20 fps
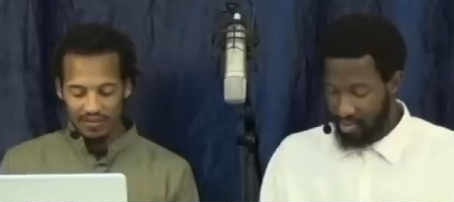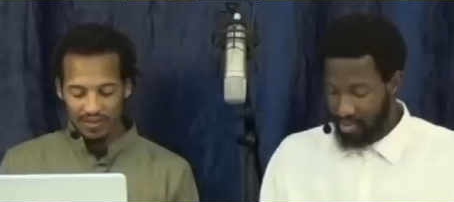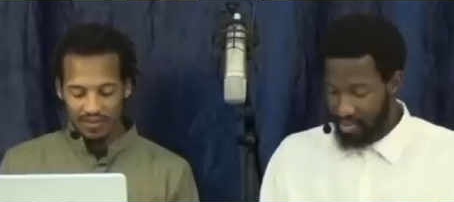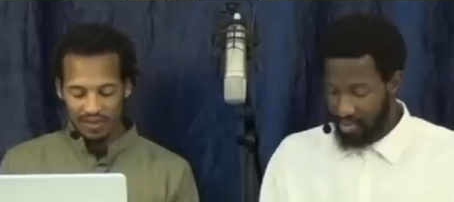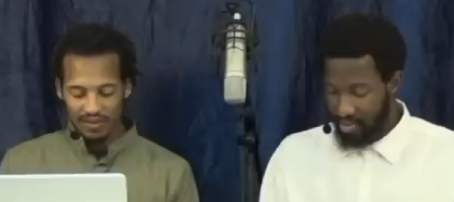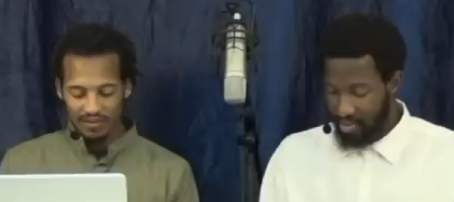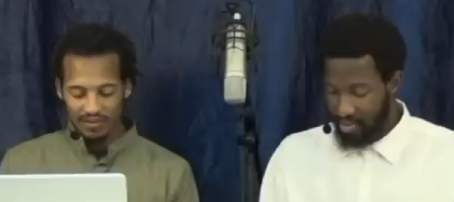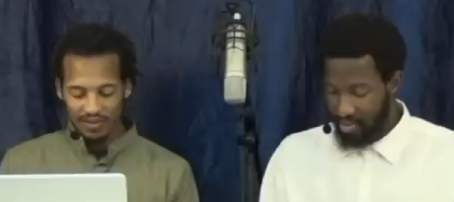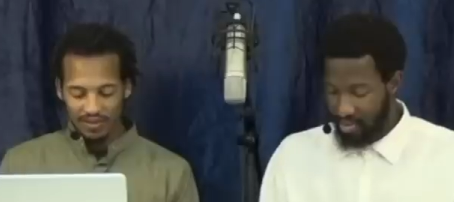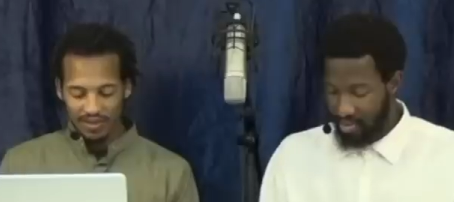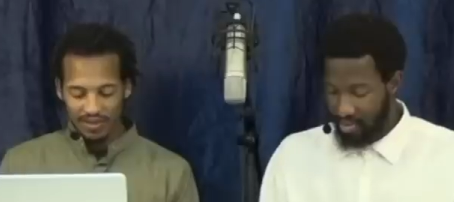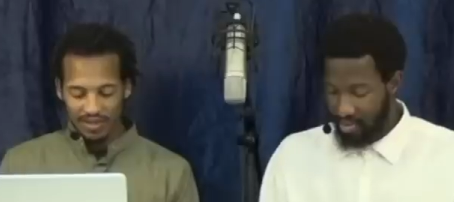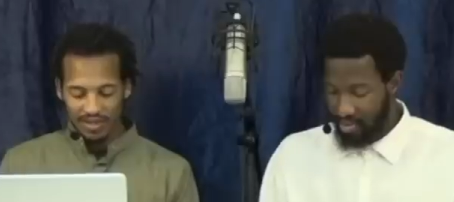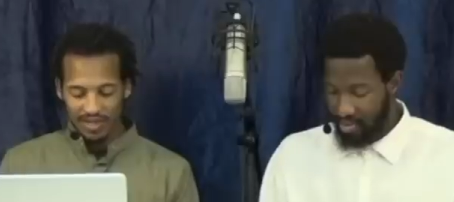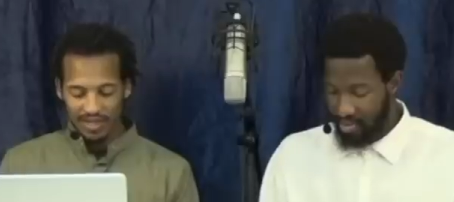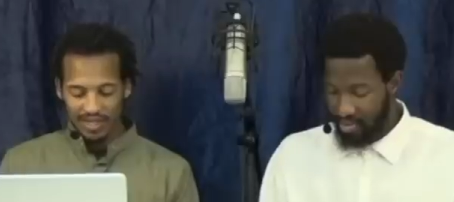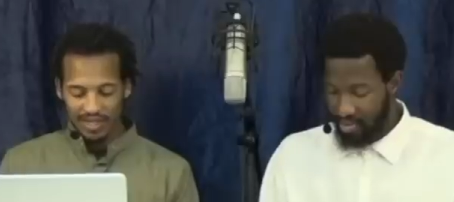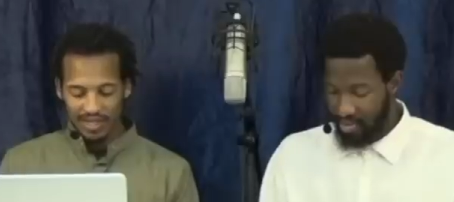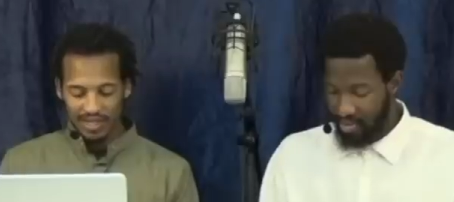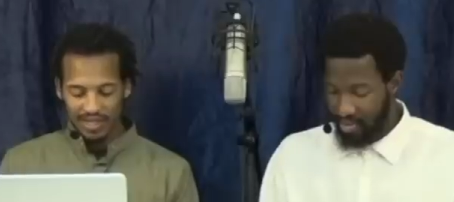Speaker 1: up,
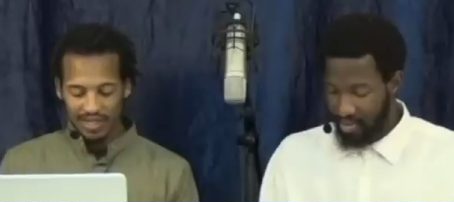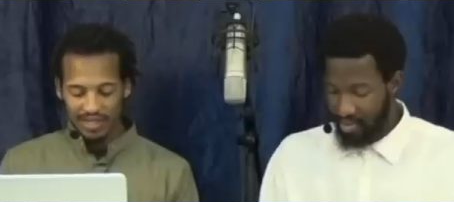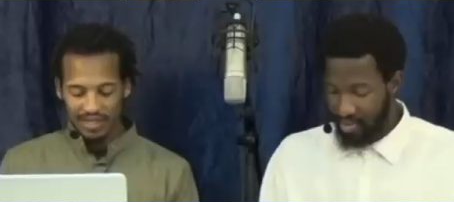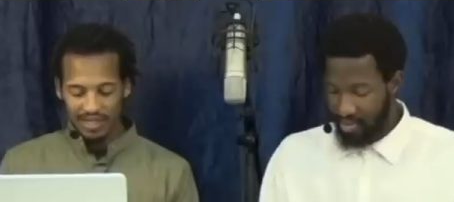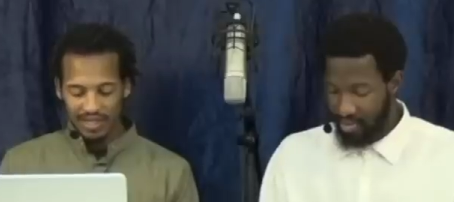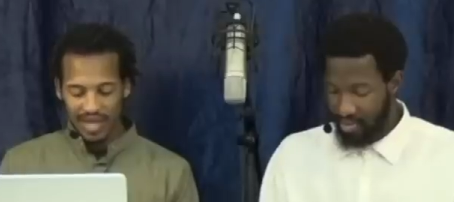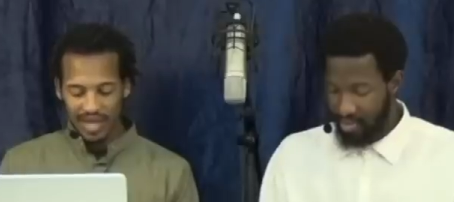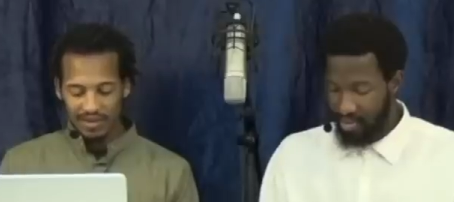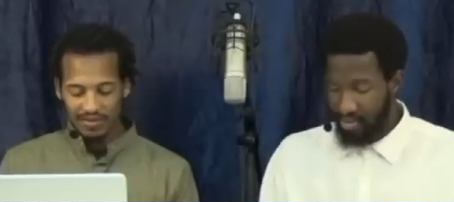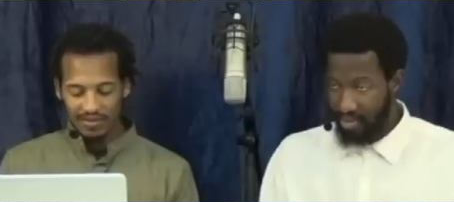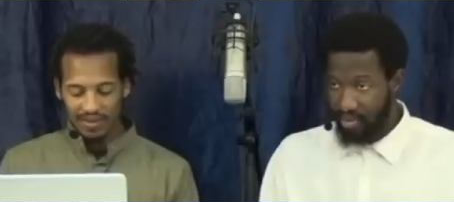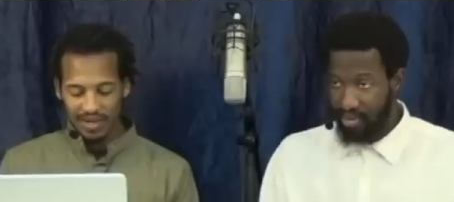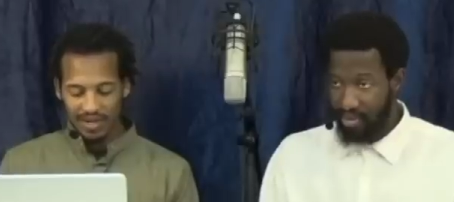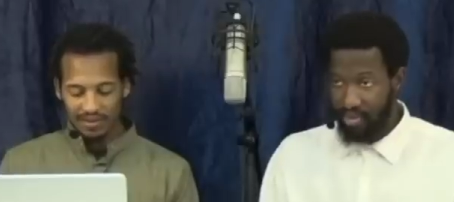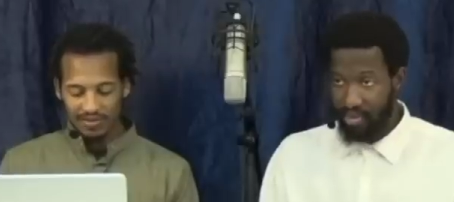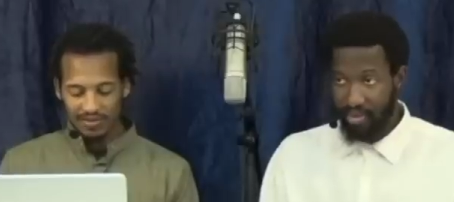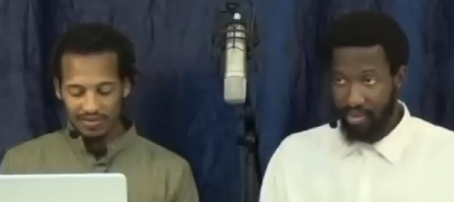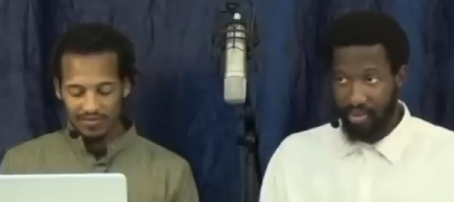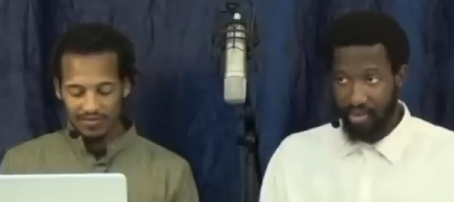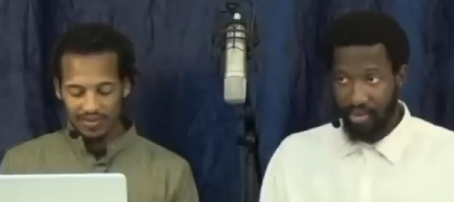and these likewise
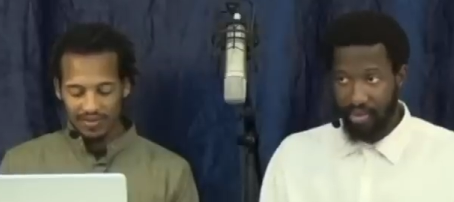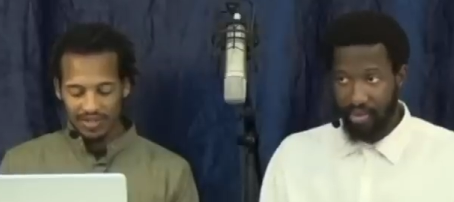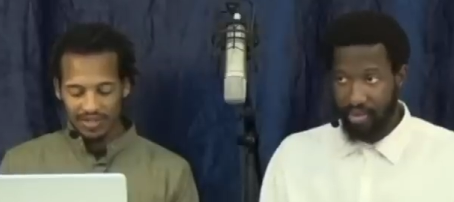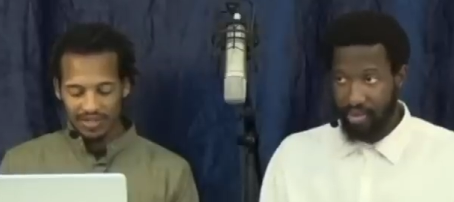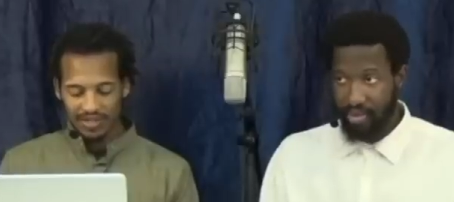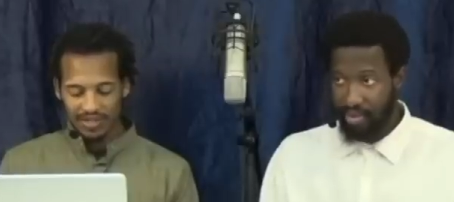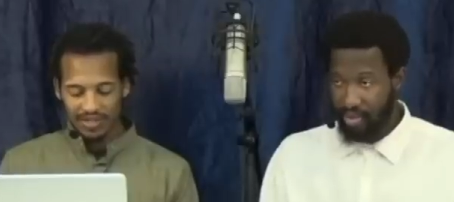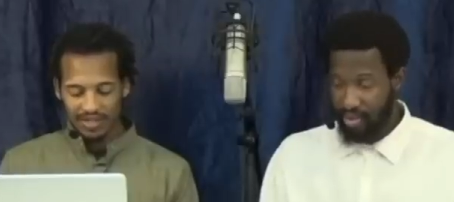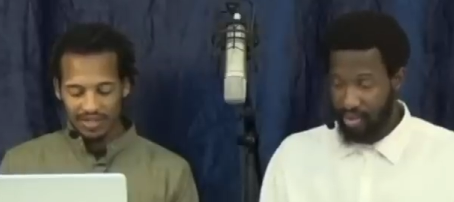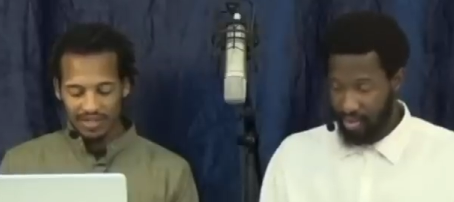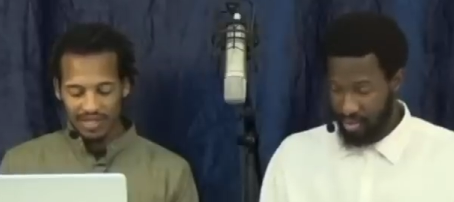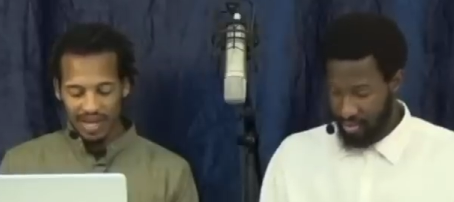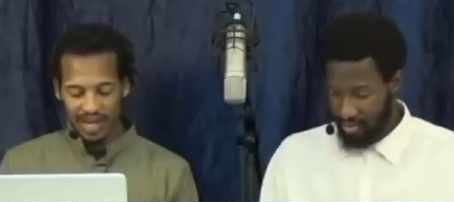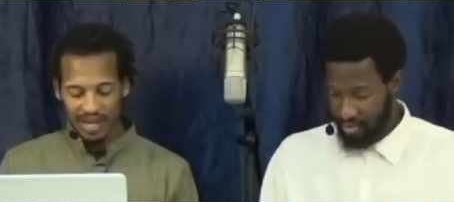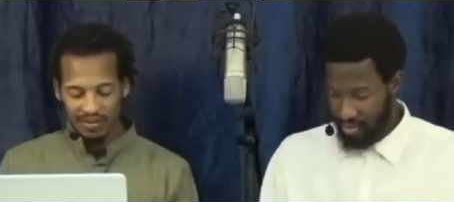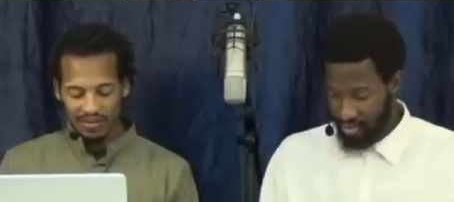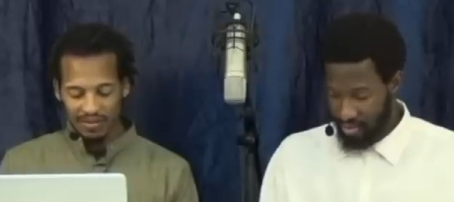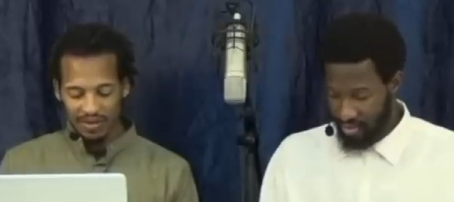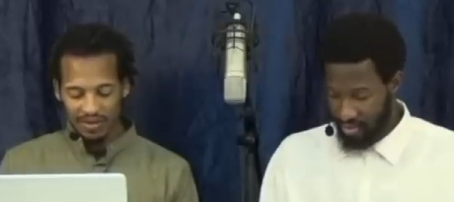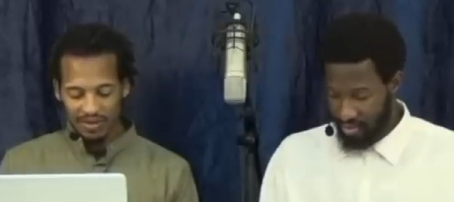were fitted into the
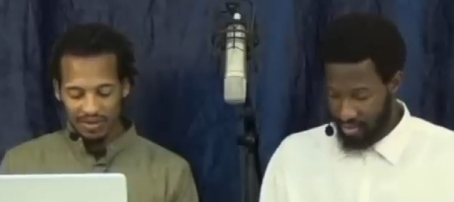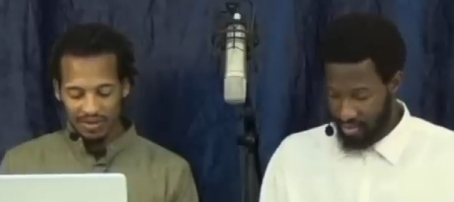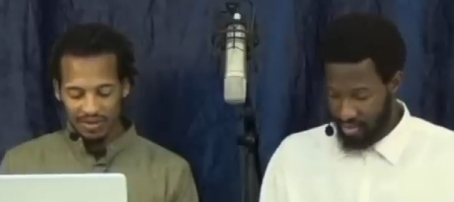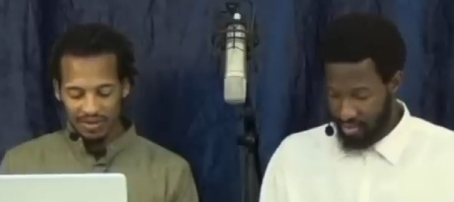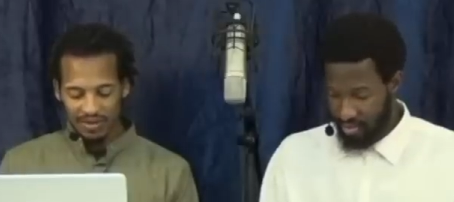tower.